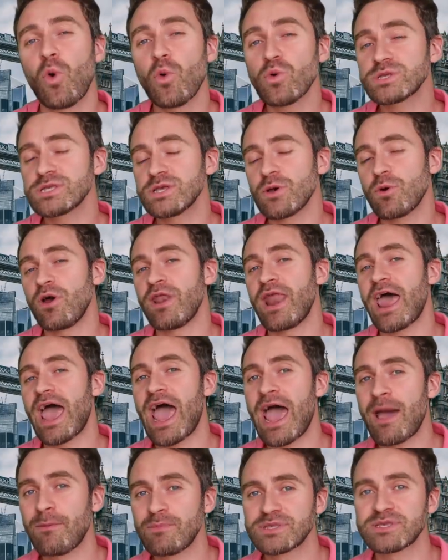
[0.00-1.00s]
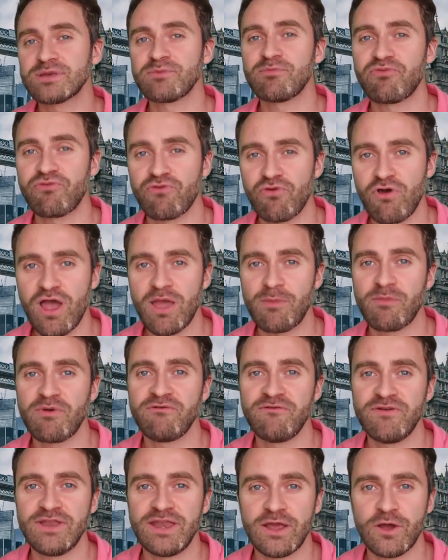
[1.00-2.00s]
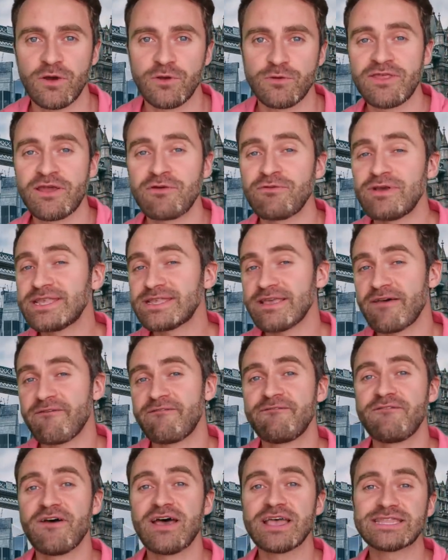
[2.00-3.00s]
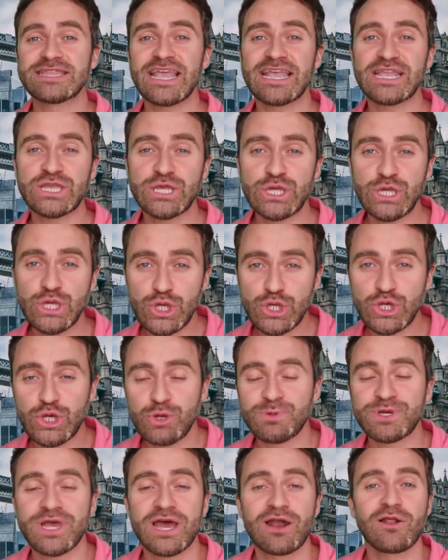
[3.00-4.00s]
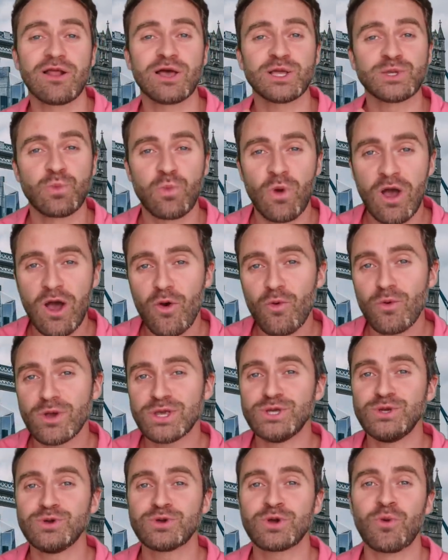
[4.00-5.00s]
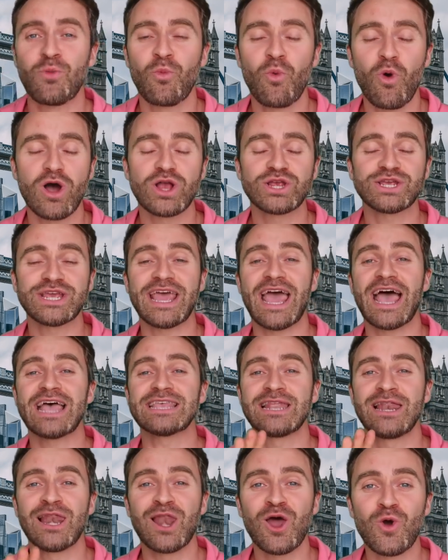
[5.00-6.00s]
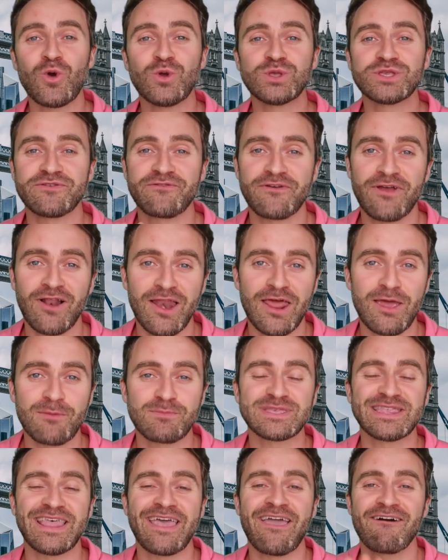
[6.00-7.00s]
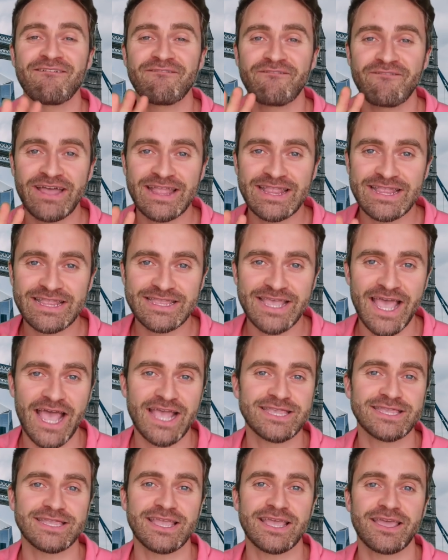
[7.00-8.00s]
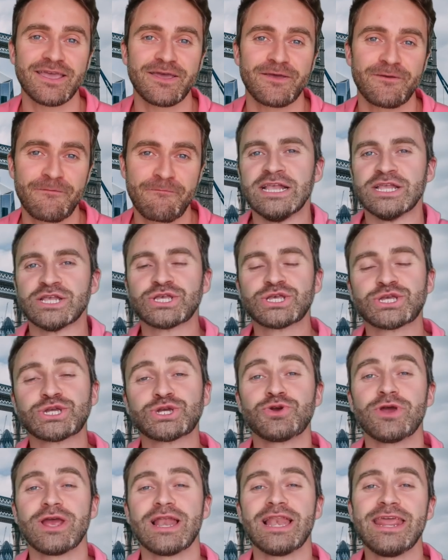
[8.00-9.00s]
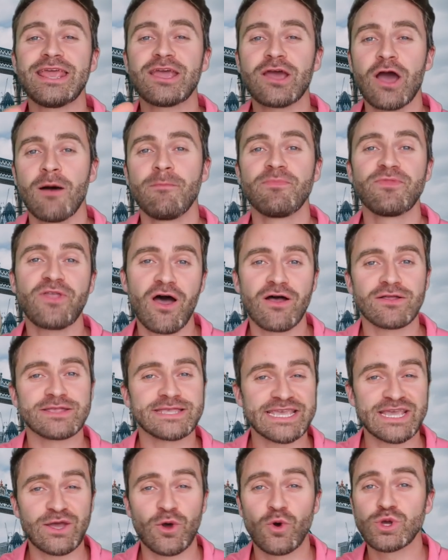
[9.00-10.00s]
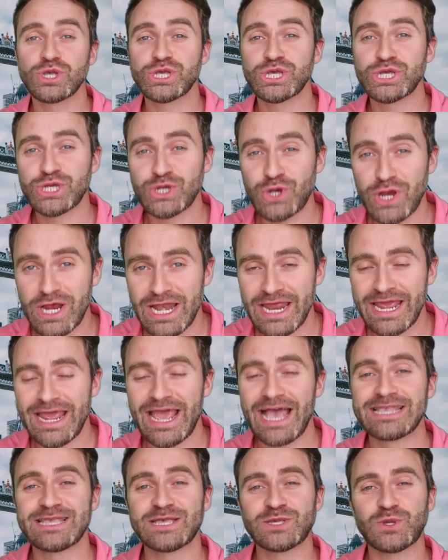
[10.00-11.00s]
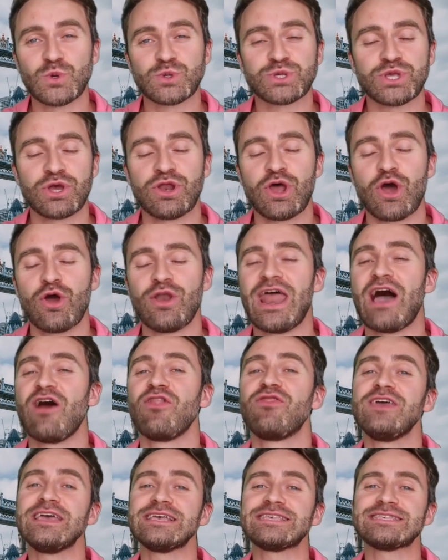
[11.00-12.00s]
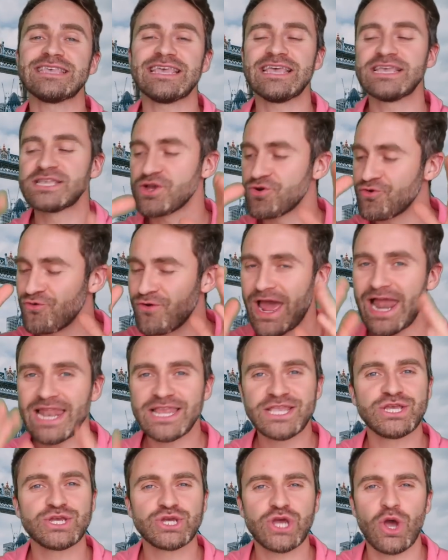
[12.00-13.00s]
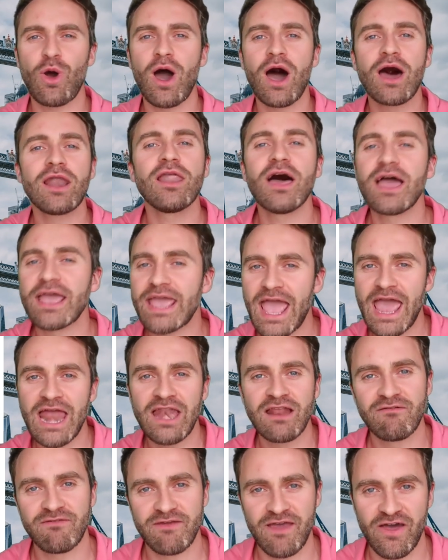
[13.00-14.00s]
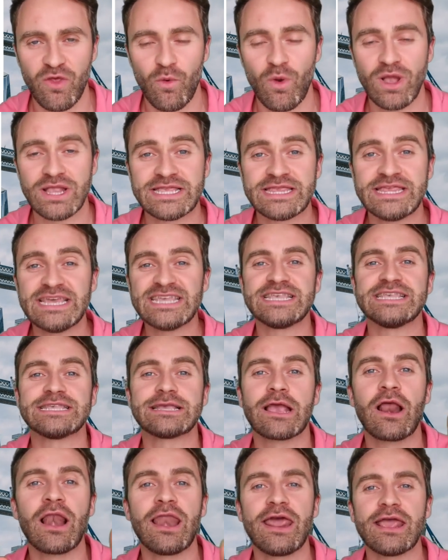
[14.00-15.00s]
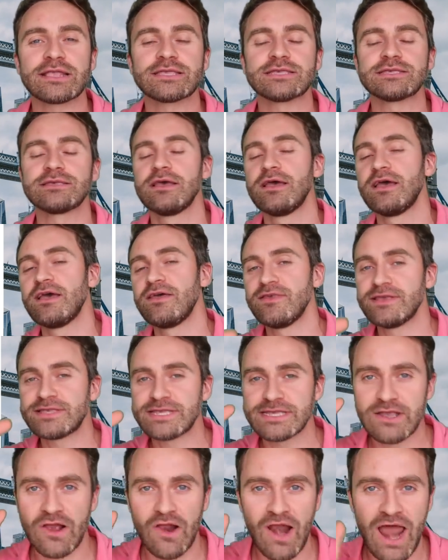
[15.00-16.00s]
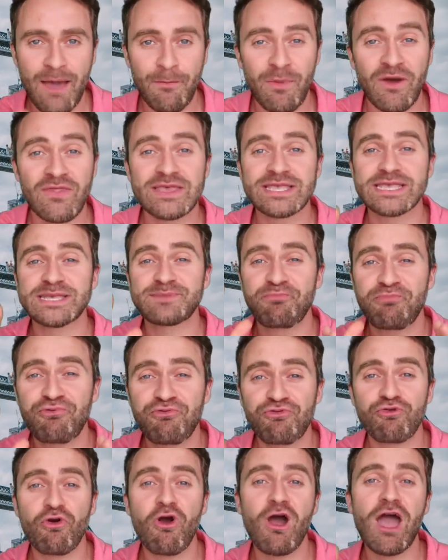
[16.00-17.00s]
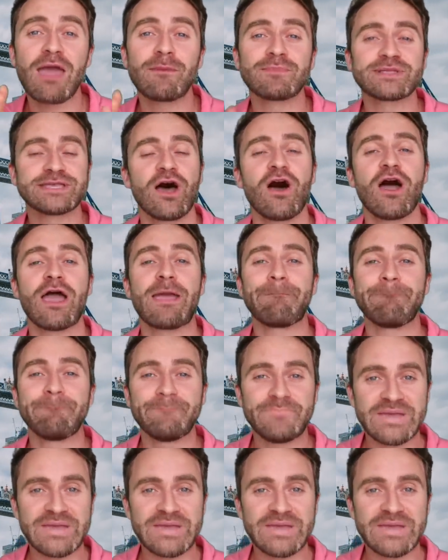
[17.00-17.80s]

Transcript: also on Amazon Prime Video. There is a First Dates YouTube channel as well, which you can watch. It has loads of clips. They are fantastic. Strictly Come Dancing, or Strictly as it's also known. Now this is a reality show unlike any of the other ones. This is glitz, this is glamour, this is prime time